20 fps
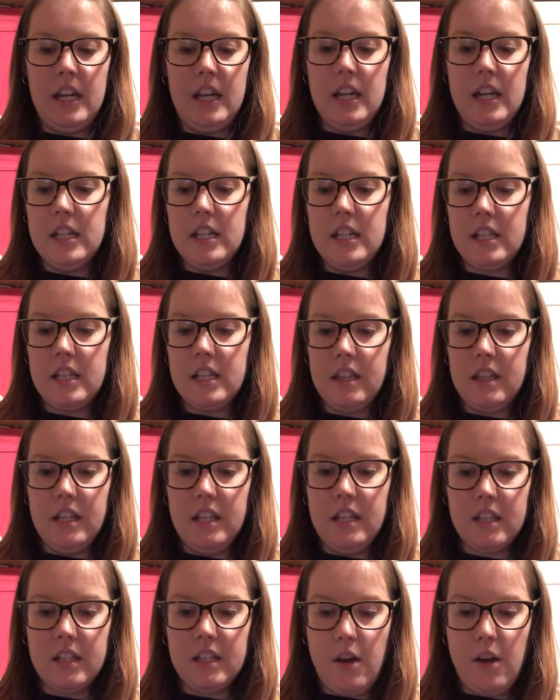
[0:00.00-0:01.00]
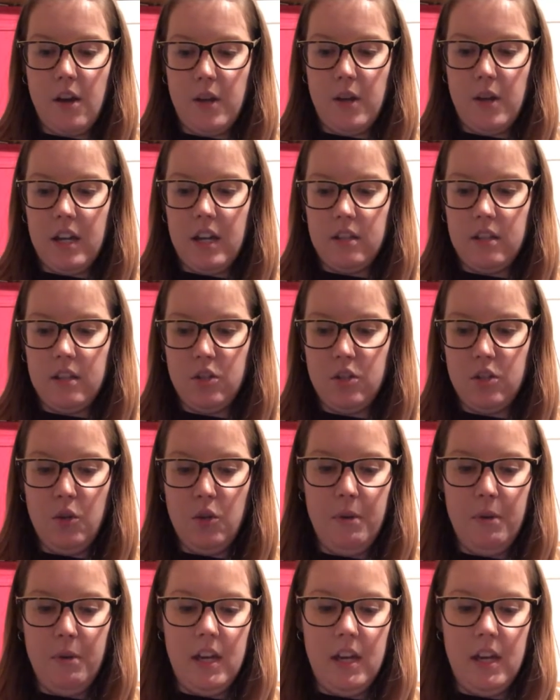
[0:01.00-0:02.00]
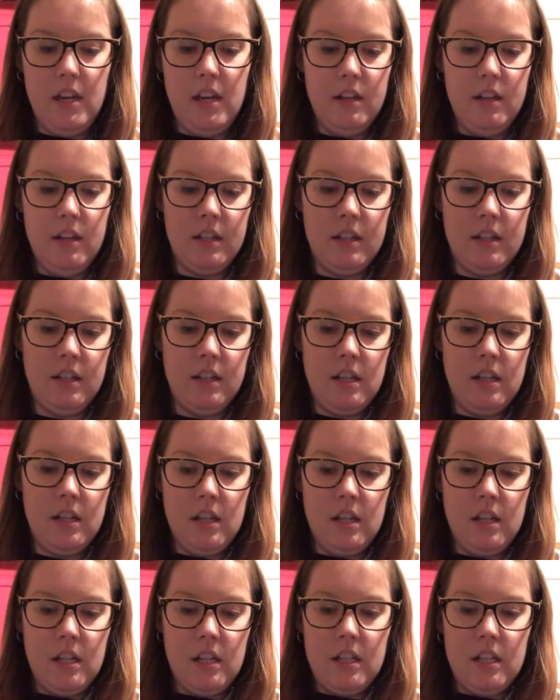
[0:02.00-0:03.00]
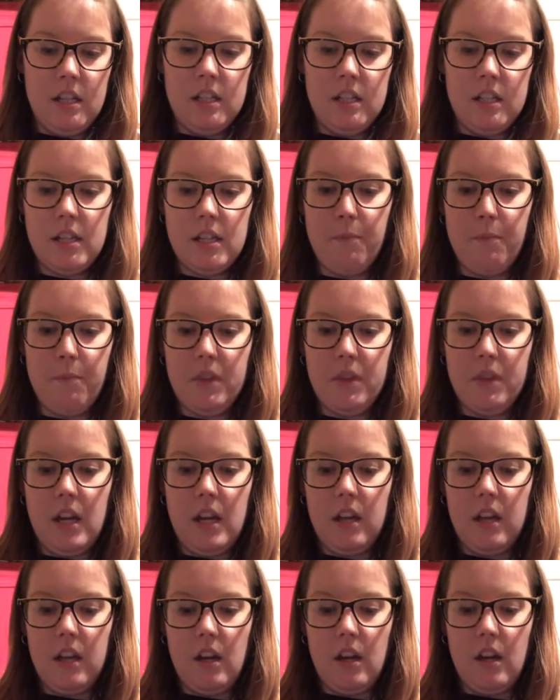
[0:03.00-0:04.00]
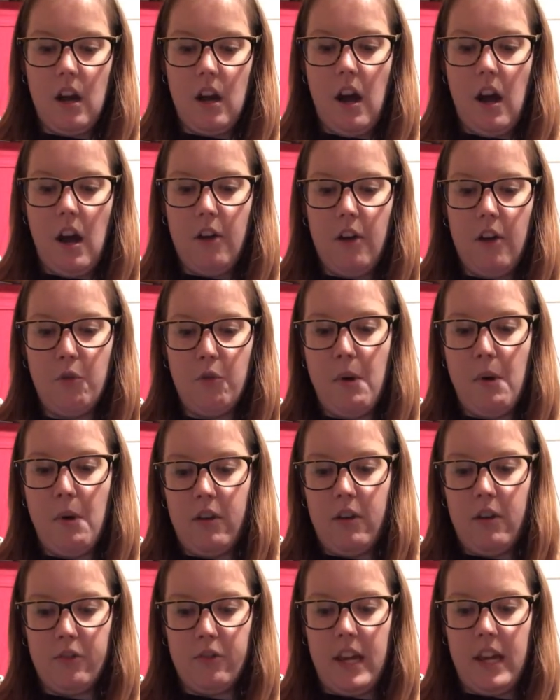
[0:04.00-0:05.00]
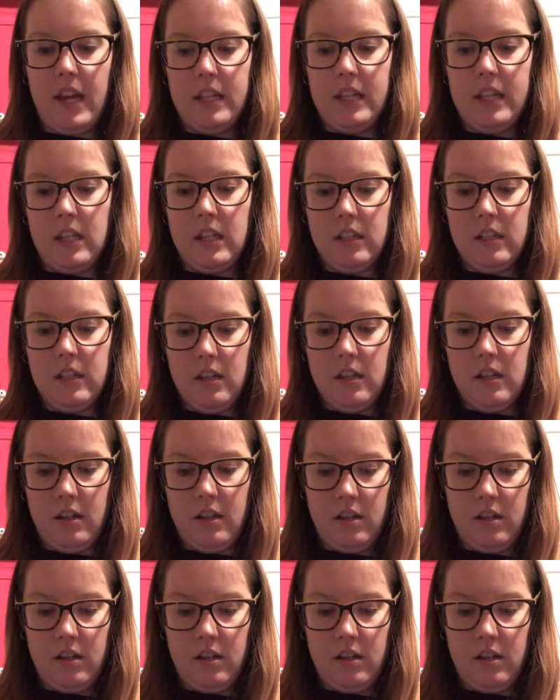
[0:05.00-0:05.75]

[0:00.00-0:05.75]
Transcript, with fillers: is this going to be something Hufflepuff related?